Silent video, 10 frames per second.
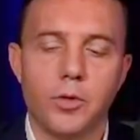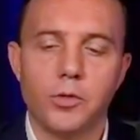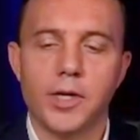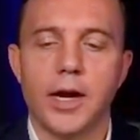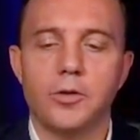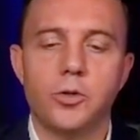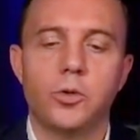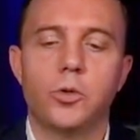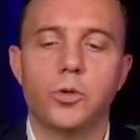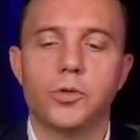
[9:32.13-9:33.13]
of those kind of
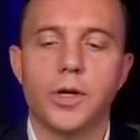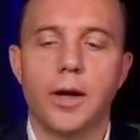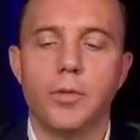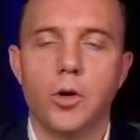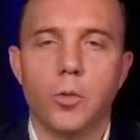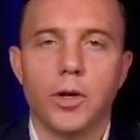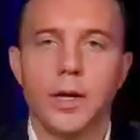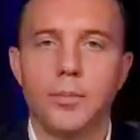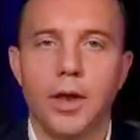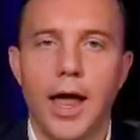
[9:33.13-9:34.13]
tools um, you know really
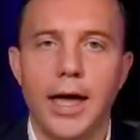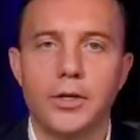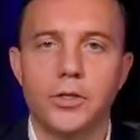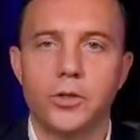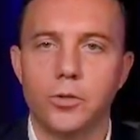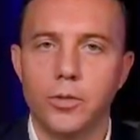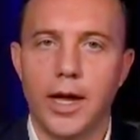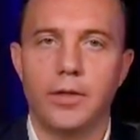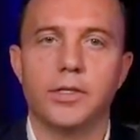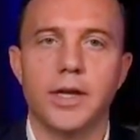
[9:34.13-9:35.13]
applied to kind
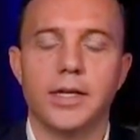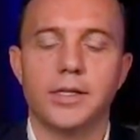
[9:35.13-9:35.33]
of this next